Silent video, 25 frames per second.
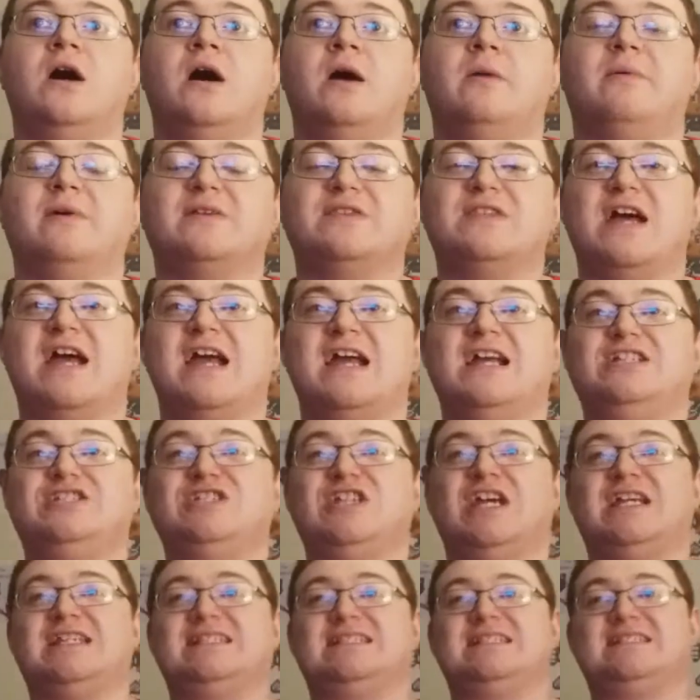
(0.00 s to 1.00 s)
But
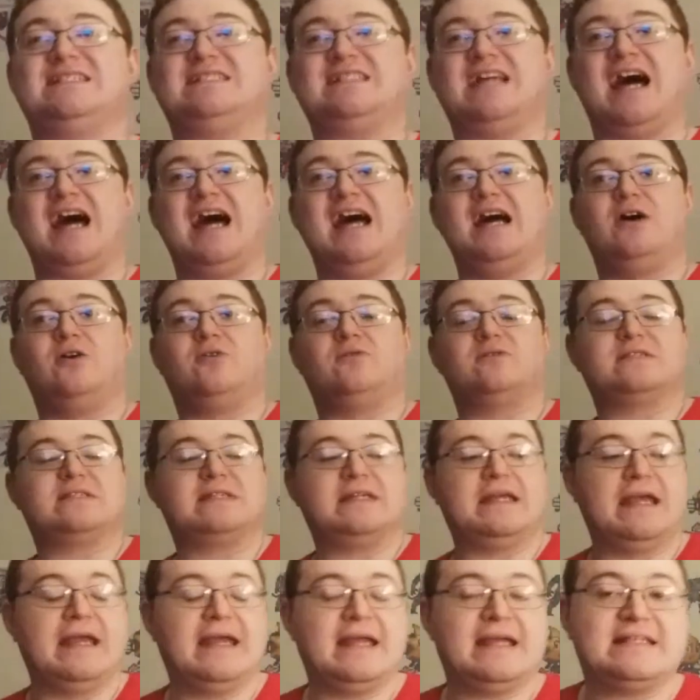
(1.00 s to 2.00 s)
AJ Styles
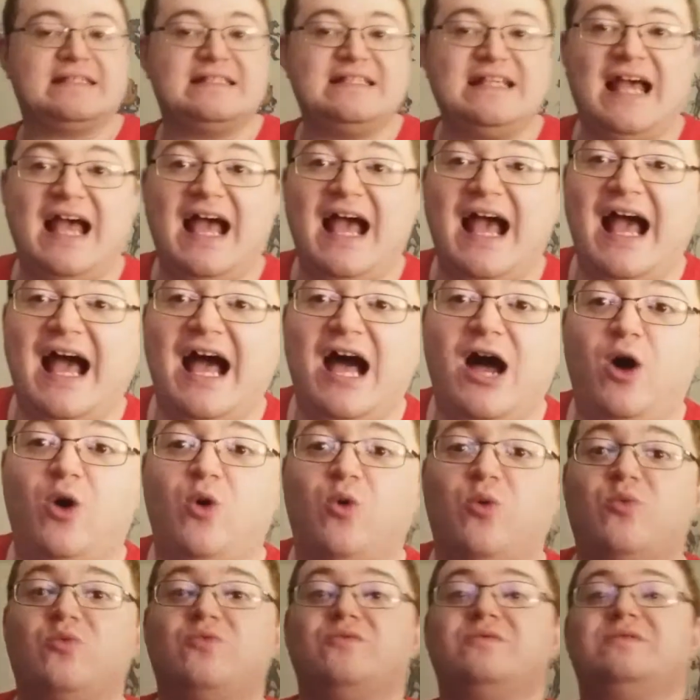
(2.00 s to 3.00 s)
kicks out.